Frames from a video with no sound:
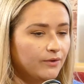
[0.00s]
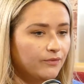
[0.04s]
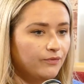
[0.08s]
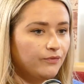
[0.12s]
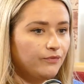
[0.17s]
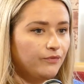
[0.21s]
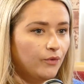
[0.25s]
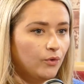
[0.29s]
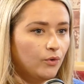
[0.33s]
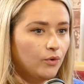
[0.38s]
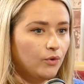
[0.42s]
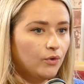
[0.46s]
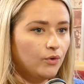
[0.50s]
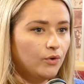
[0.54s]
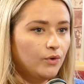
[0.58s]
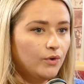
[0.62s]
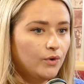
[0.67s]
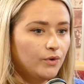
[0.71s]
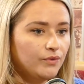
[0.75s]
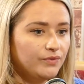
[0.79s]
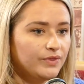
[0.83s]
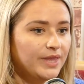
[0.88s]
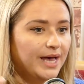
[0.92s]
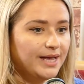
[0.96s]
for
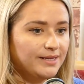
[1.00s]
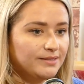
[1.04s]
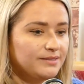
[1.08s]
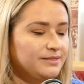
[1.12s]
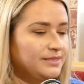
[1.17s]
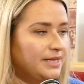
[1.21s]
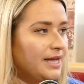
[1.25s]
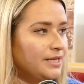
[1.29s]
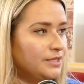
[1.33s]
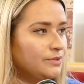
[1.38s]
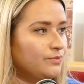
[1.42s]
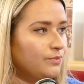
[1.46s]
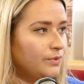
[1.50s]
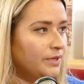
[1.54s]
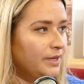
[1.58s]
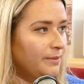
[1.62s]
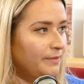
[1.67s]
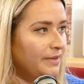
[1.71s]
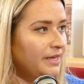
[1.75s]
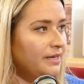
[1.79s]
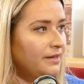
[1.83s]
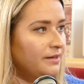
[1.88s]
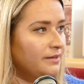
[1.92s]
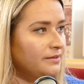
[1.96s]
that's what it
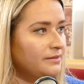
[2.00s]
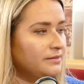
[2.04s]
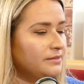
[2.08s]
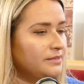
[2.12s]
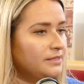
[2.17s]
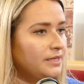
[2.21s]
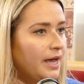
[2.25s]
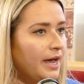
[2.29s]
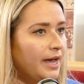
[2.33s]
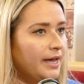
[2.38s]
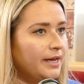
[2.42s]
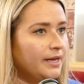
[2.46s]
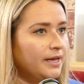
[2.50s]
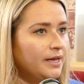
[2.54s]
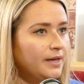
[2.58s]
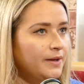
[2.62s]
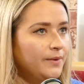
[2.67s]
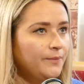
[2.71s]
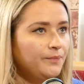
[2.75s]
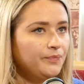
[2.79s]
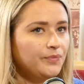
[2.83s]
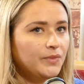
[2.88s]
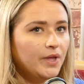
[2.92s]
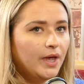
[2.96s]
means. Like
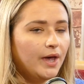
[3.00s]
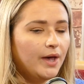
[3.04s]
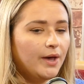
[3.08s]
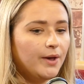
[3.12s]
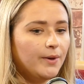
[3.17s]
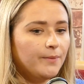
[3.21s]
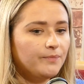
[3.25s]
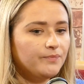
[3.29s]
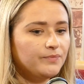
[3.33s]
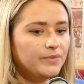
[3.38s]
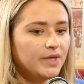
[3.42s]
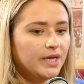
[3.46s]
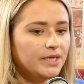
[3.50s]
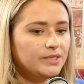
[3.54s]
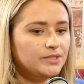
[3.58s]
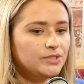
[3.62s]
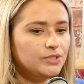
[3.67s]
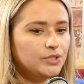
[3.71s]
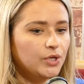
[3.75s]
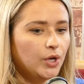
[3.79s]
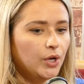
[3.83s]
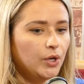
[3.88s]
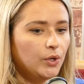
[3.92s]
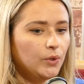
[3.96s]
and
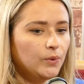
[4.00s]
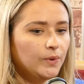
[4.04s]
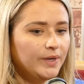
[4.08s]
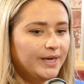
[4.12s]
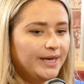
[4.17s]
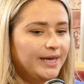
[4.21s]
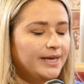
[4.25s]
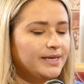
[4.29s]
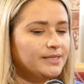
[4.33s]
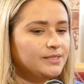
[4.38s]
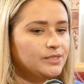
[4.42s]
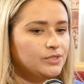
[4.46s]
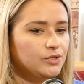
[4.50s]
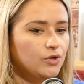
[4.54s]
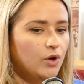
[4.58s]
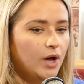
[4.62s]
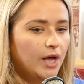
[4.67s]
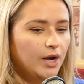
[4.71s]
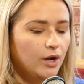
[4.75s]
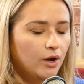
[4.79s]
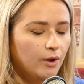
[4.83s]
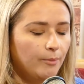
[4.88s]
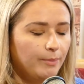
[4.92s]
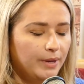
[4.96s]
so it is
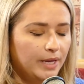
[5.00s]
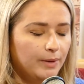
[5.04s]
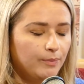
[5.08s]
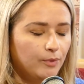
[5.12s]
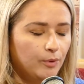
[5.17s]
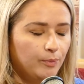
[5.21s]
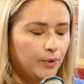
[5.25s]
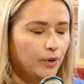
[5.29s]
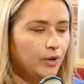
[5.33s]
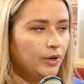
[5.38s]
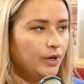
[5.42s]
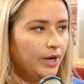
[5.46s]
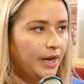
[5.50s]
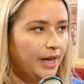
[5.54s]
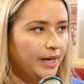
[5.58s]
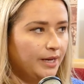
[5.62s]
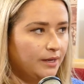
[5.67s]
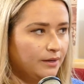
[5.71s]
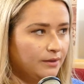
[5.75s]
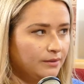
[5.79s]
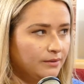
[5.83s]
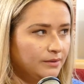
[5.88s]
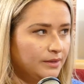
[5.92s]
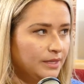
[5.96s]
not people put
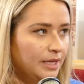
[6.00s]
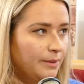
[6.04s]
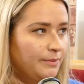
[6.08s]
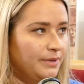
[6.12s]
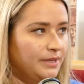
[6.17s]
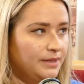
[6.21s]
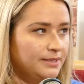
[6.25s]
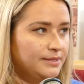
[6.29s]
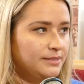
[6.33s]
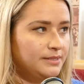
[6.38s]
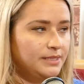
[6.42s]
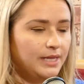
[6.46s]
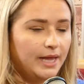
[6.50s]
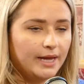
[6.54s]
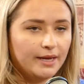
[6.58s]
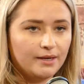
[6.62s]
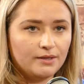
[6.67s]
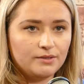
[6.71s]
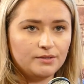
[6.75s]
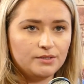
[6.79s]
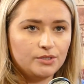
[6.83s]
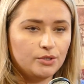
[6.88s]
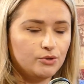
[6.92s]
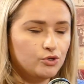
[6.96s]
like them in this
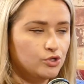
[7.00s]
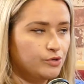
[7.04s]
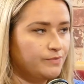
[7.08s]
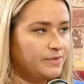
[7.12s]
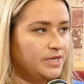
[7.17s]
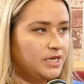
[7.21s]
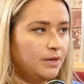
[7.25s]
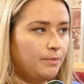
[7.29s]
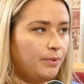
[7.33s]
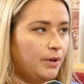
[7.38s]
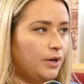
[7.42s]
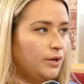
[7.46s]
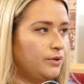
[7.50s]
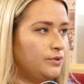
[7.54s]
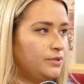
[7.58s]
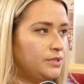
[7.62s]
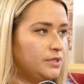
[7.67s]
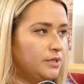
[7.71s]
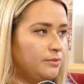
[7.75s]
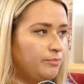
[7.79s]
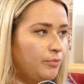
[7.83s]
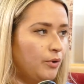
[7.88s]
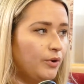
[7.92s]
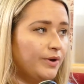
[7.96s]
like social media
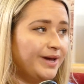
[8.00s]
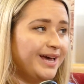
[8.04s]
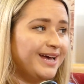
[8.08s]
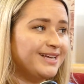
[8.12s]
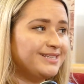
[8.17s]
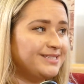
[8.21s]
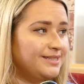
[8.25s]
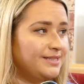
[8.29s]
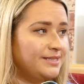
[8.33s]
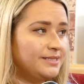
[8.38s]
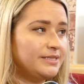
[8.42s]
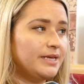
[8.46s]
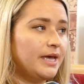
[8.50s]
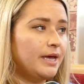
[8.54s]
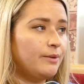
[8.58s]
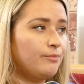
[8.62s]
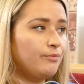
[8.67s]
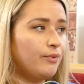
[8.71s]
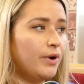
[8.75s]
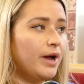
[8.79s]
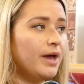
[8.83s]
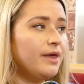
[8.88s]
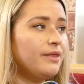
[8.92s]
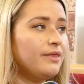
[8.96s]
posts and podcasts in the same
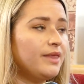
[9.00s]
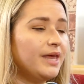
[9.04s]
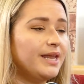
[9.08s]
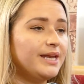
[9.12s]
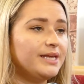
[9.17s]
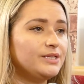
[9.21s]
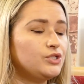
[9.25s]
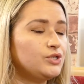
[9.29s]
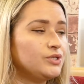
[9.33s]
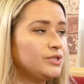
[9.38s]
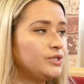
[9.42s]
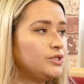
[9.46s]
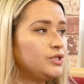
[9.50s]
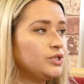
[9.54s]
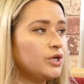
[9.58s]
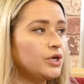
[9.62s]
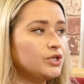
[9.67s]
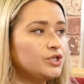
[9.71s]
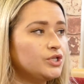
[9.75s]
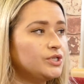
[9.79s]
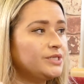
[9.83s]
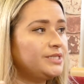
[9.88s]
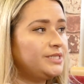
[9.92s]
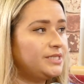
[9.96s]
breath, and it's just
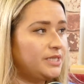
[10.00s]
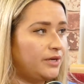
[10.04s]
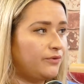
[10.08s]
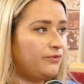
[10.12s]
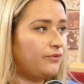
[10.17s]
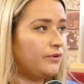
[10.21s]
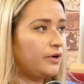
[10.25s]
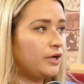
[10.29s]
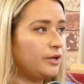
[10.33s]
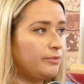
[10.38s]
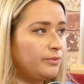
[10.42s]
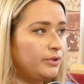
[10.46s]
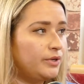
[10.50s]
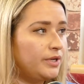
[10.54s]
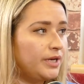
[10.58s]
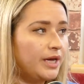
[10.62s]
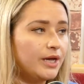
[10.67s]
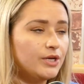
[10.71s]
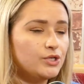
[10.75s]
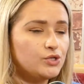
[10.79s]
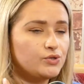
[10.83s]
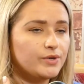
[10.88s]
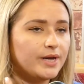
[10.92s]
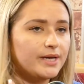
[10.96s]
such a different
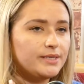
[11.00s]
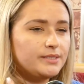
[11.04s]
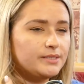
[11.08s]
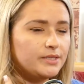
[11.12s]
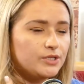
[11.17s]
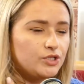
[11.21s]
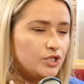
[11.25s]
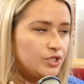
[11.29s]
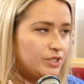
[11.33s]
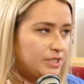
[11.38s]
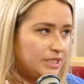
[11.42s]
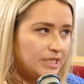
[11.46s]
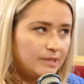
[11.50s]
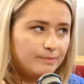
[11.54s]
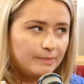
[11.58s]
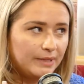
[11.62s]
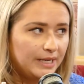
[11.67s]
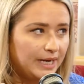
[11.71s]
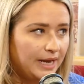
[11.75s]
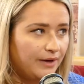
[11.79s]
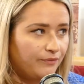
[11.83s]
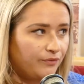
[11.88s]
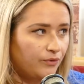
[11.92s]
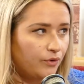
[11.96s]
communication. You're getting such a deeper
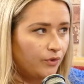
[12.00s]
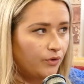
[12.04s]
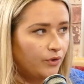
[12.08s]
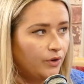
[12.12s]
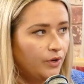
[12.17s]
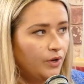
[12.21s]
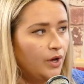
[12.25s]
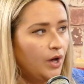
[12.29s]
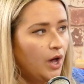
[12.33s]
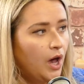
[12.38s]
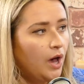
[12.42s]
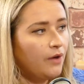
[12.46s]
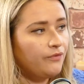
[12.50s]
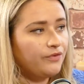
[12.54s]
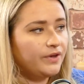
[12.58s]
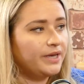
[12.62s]
level of